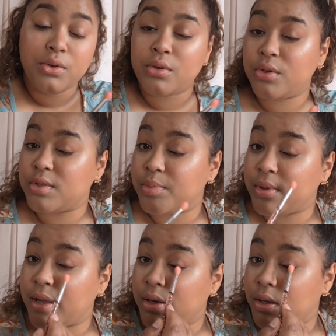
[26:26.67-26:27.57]
Just
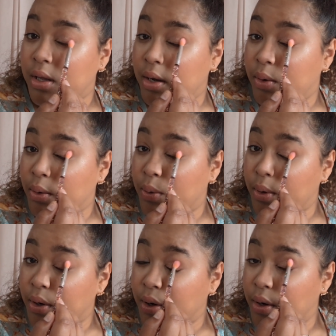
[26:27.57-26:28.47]
blend that outer
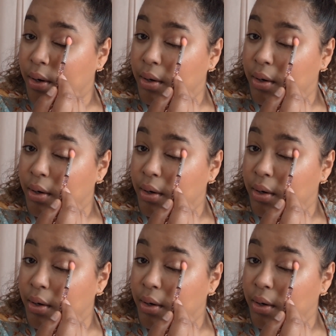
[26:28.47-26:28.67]
corner.